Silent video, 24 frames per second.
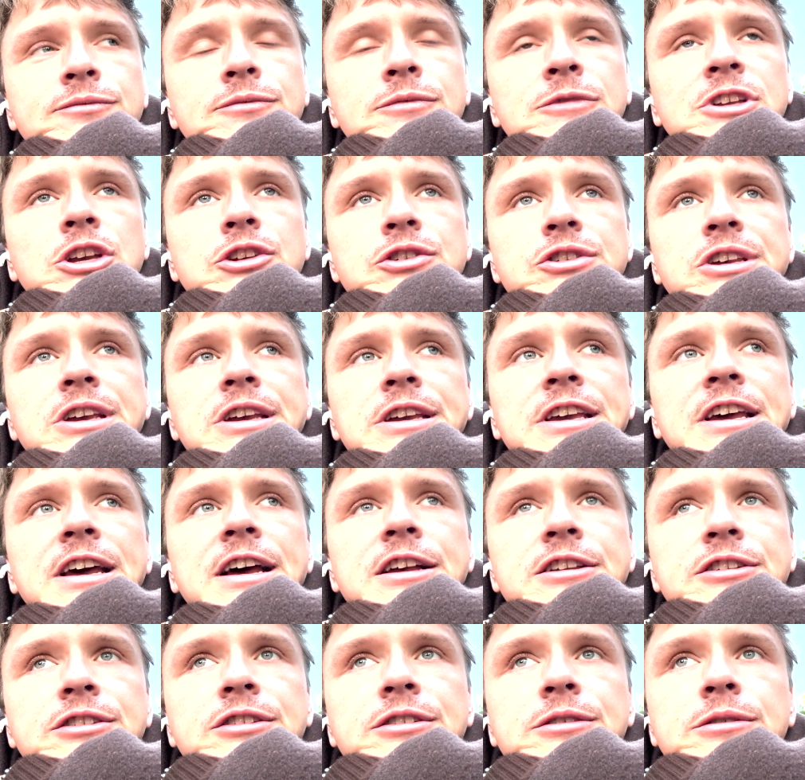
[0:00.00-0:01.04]
You say
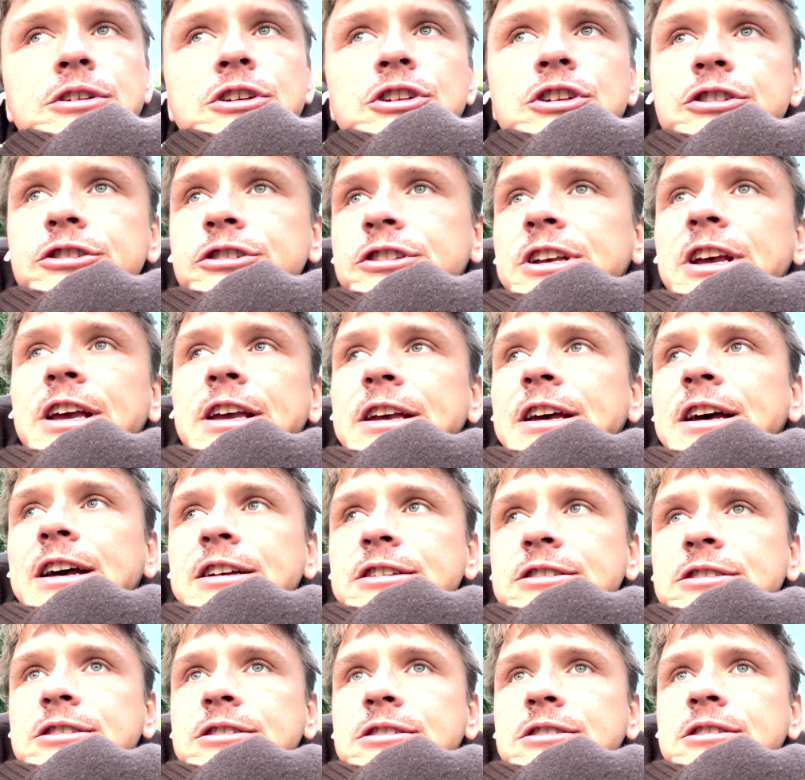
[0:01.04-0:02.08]
yes. You just say yes.
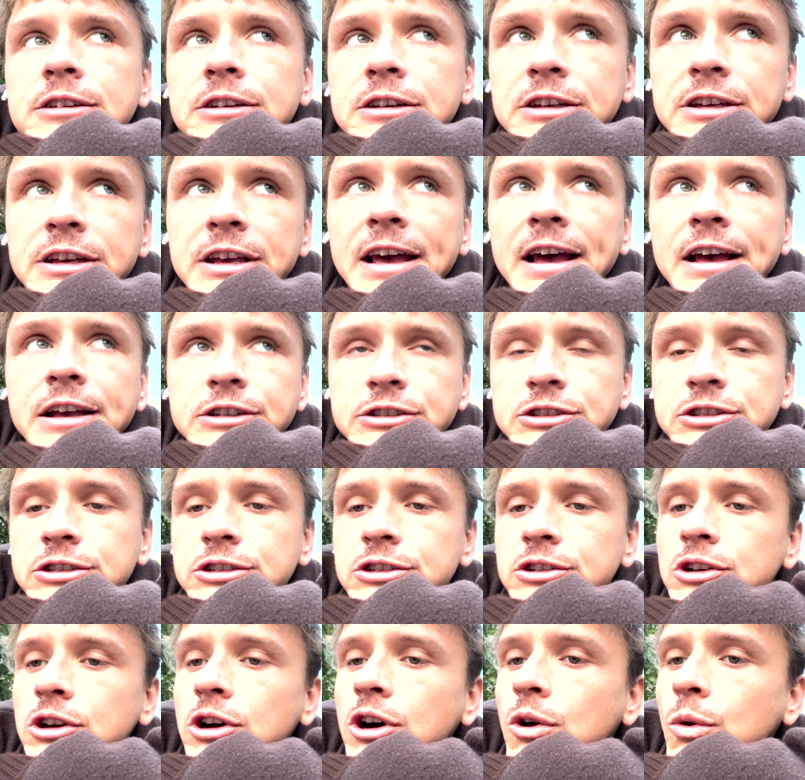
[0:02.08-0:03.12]
Yes,
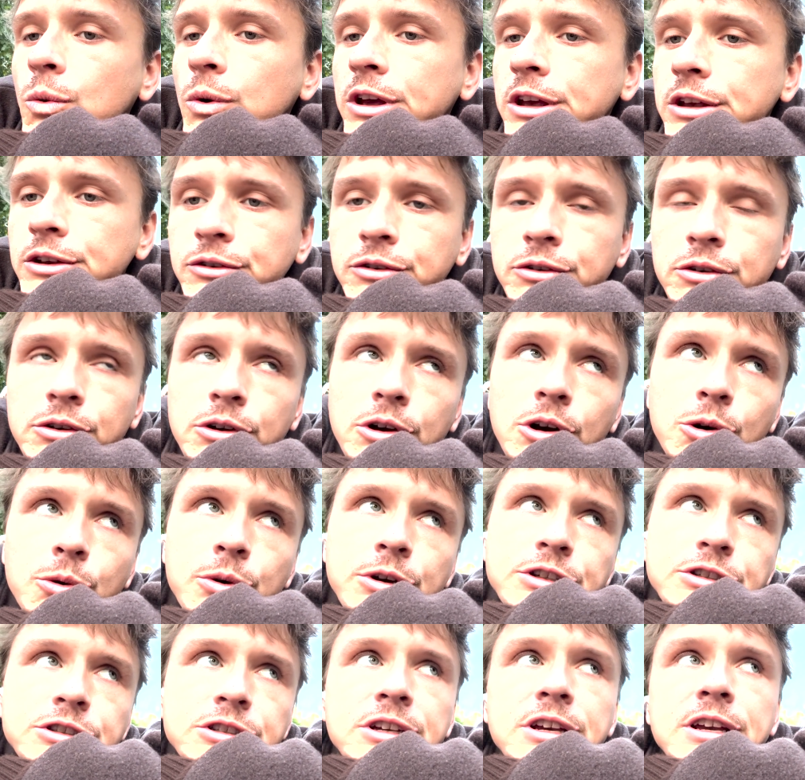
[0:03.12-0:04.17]
always.
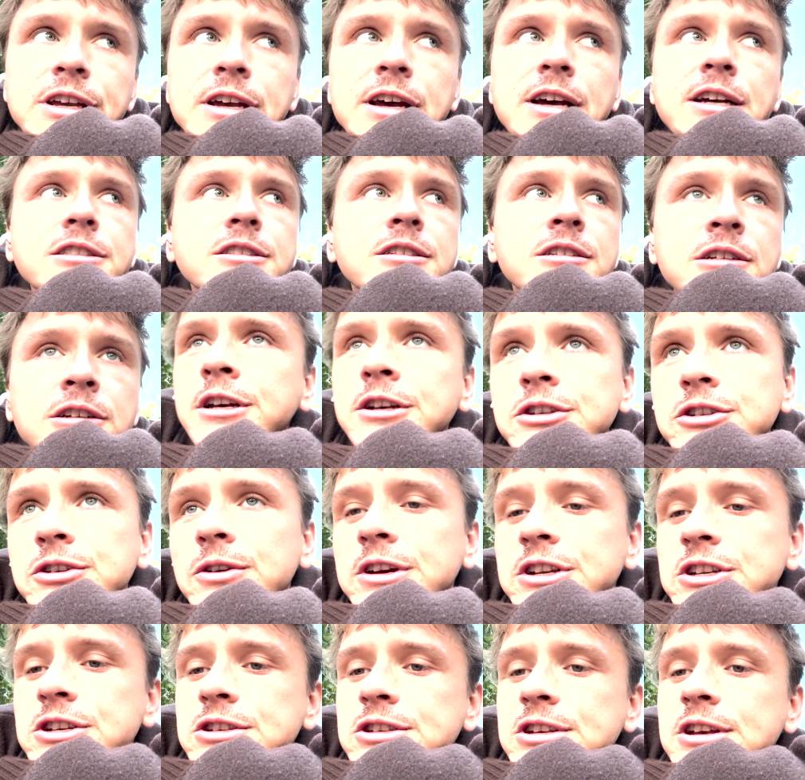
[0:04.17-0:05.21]
Always say yes. So I
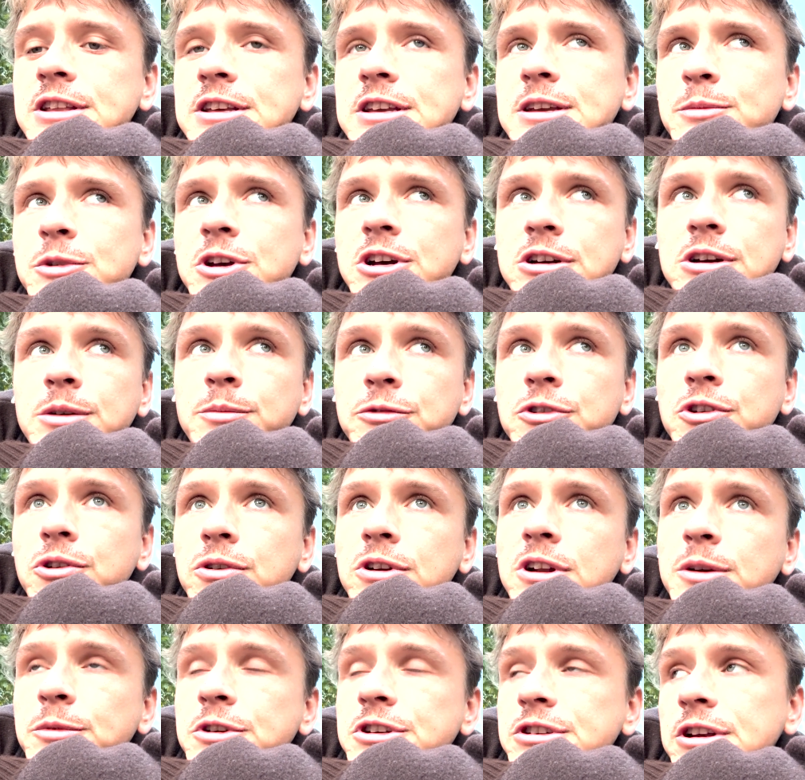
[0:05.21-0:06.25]
just saw the email come through
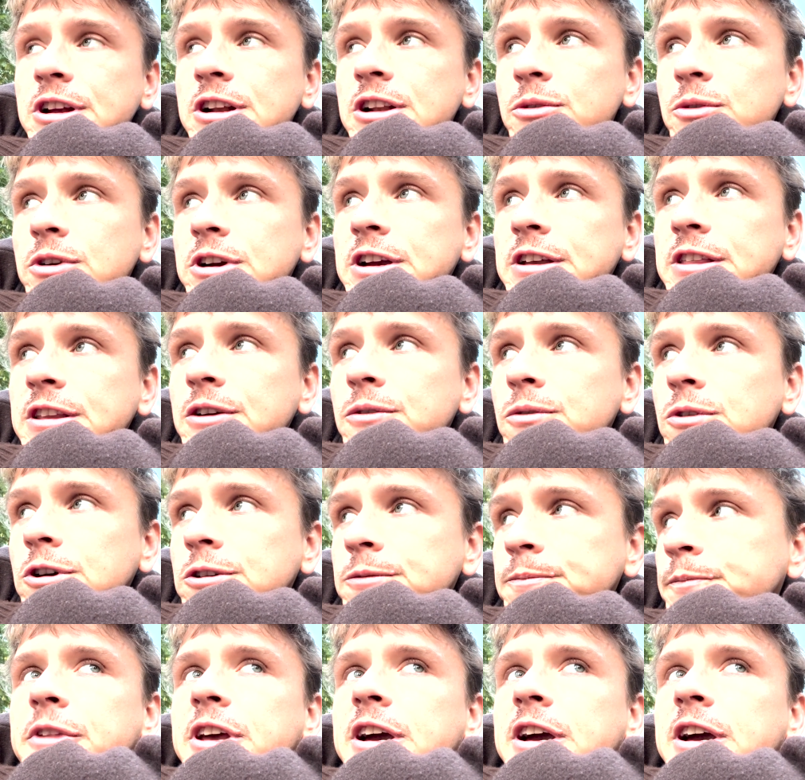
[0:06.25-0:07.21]
and I'm excited to work on that role.